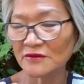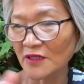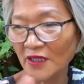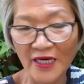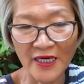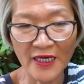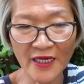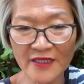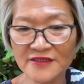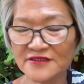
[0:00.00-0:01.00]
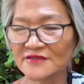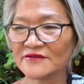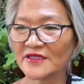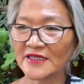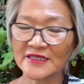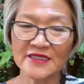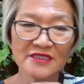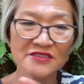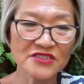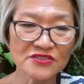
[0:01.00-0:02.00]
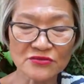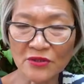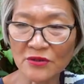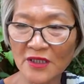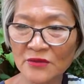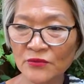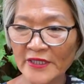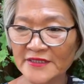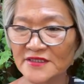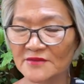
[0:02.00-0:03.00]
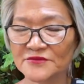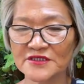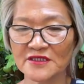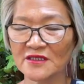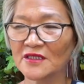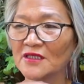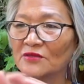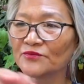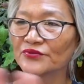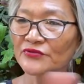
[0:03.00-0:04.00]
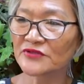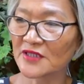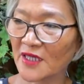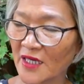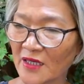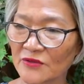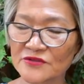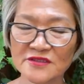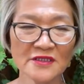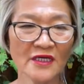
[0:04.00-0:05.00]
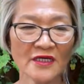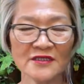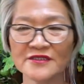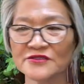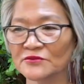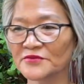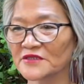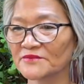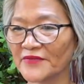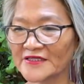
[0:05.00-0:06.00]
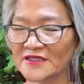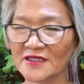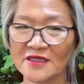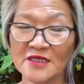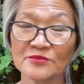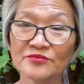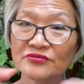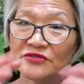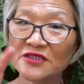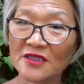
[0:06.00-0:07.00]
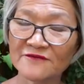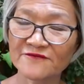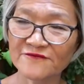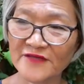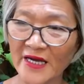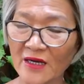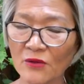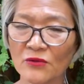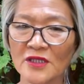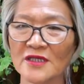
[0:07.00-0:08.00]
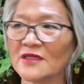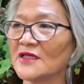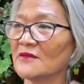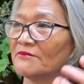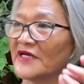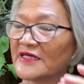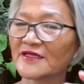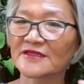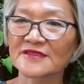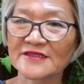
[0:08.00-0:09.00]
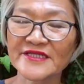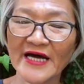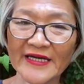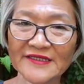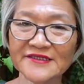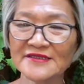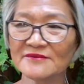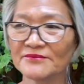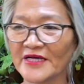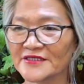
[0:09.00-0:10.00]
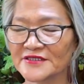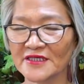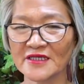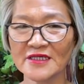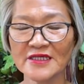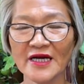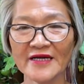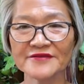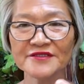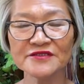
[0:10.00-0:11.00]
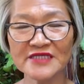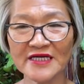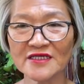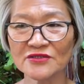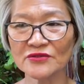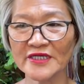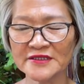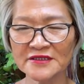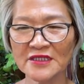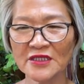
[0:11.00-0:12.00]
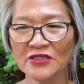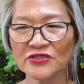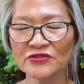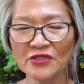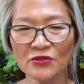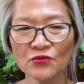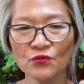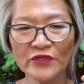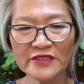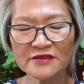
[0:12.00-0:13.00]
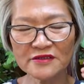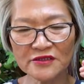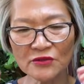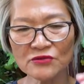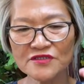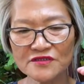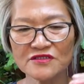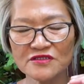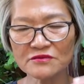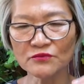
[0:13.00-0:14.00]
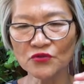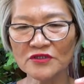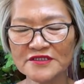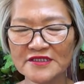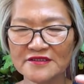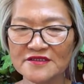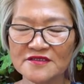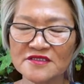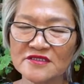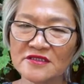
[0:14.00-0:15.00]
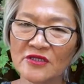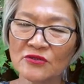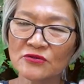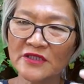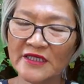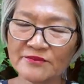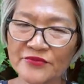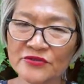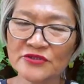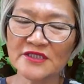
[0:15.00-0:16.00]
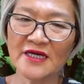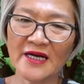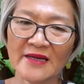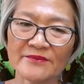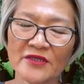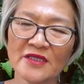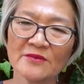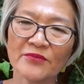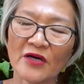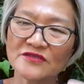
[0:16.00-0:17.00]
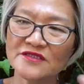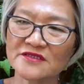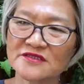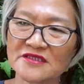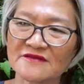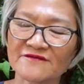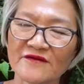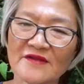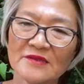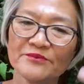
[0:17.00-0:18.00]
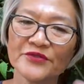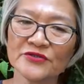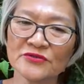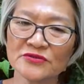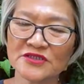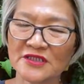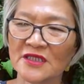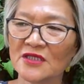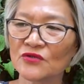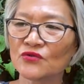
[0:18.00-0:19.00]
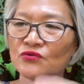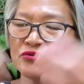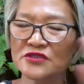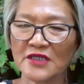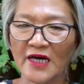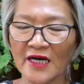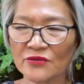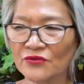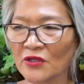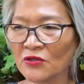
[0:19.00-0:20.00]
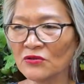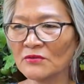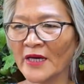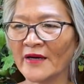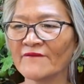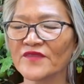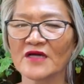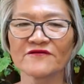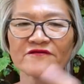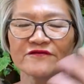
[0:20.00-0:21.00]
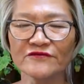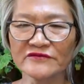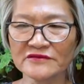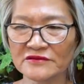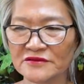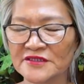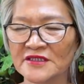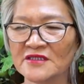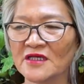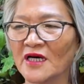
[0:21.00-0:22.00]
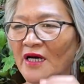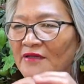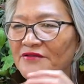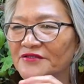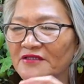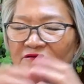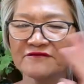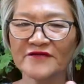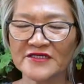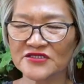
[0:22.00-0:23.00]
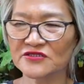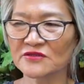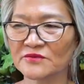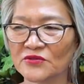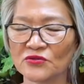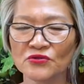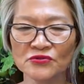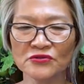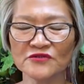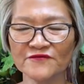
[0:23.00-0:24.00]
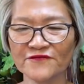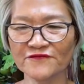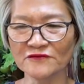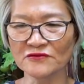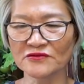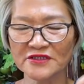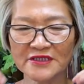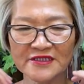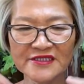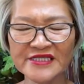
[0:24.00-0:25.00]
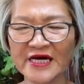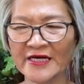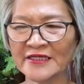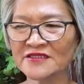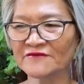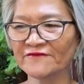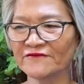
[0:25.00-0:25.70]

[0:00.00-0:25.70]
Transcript: hiddenly throw away something, put the house a little bit better, put a flower, make the lighting better, and decorate. You know, when those small things slowly building up, positive, beauty, good aroma, fruit, and vegetable, good food, nice